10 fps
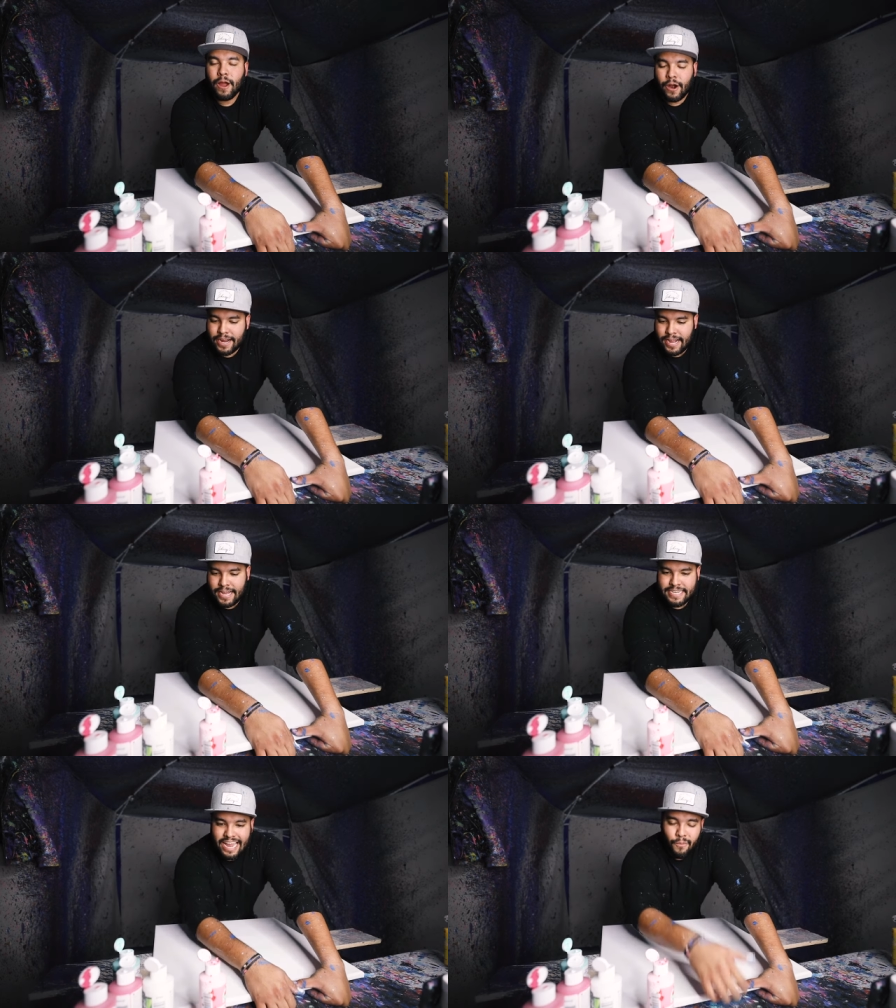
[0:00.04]
All right,
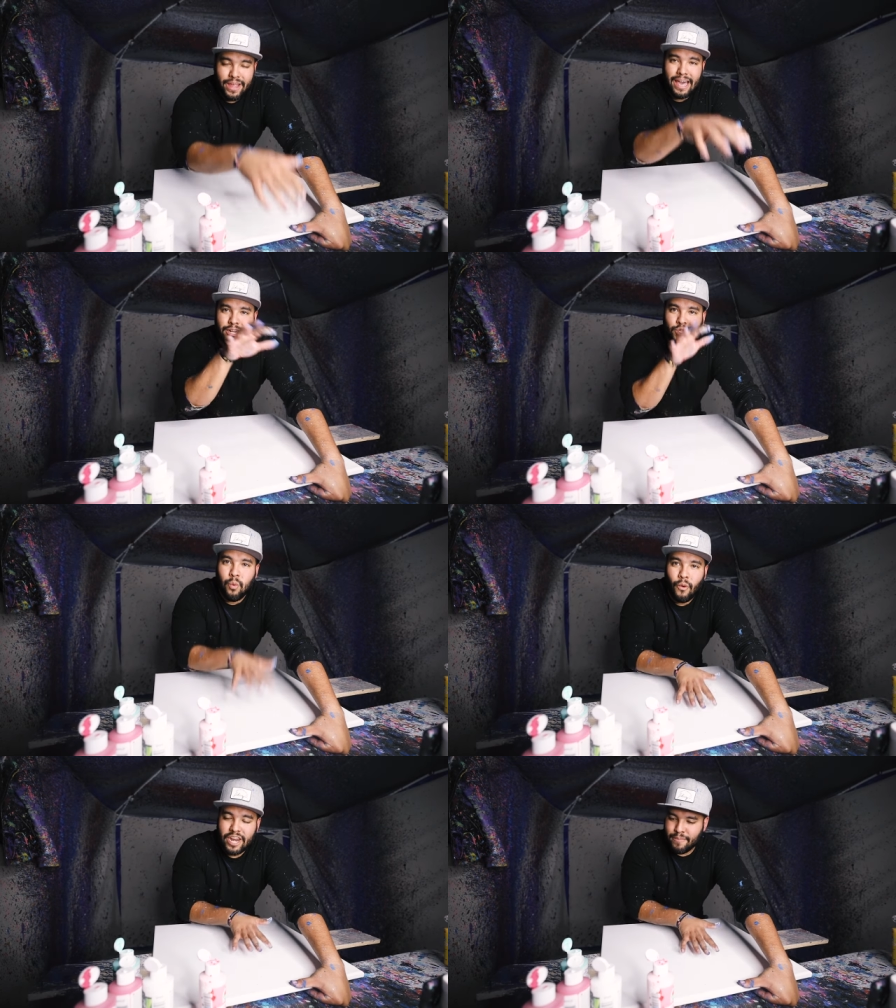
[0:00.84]
guys, now we got
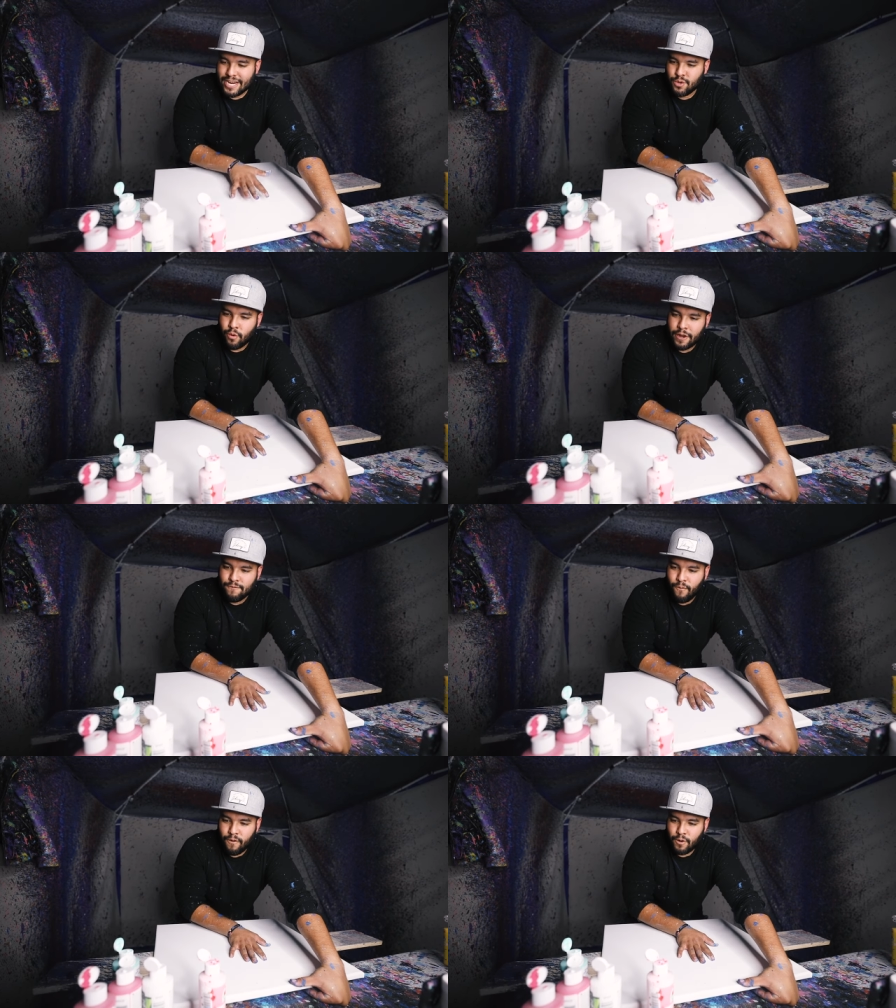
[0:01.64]
a 20 by
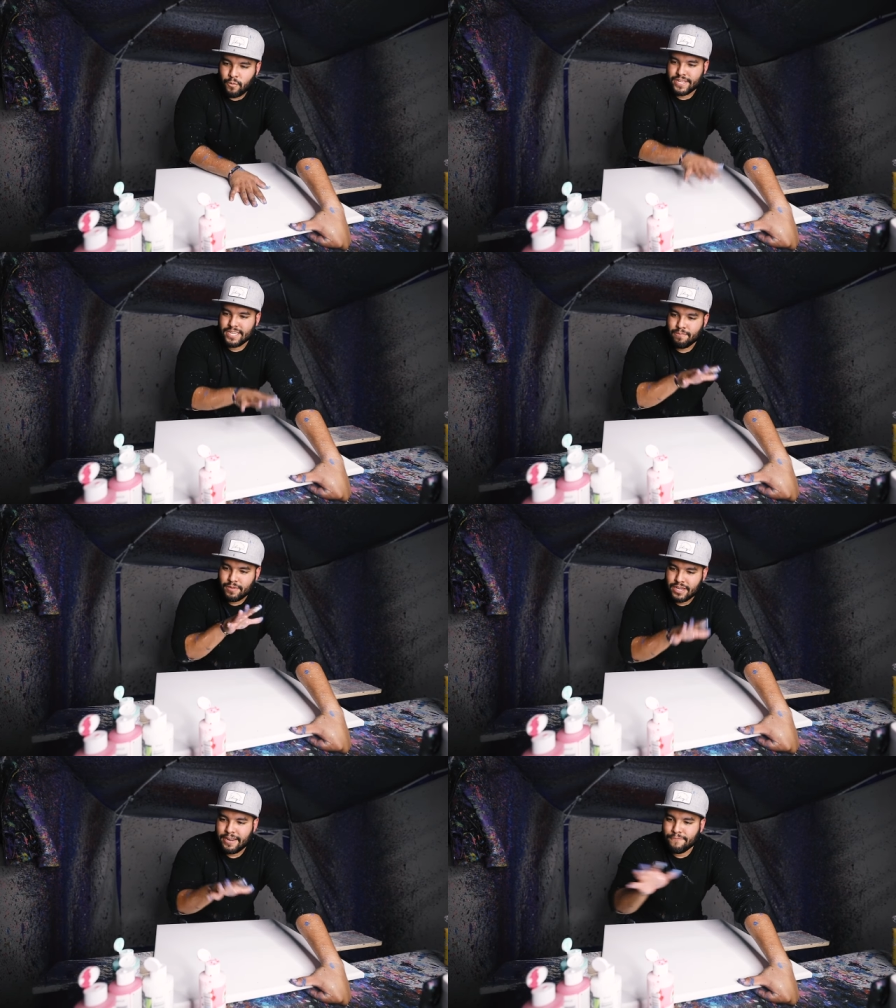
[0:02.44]
24 with
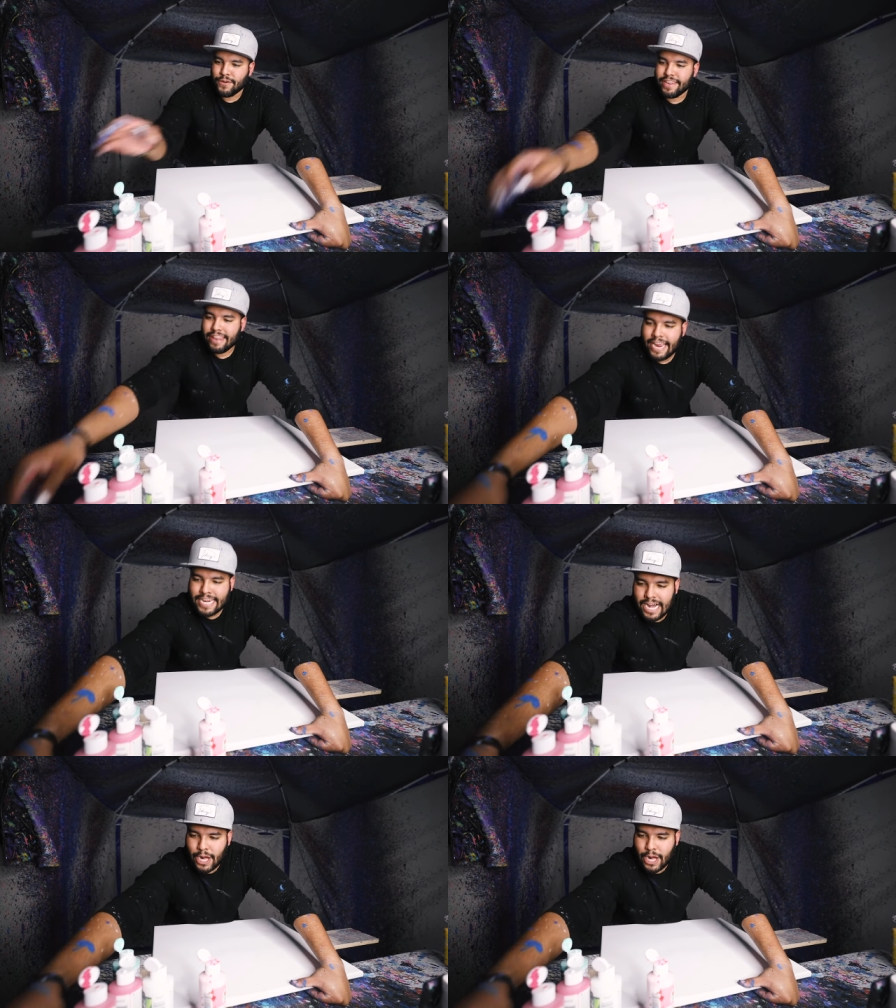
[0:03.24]
some different light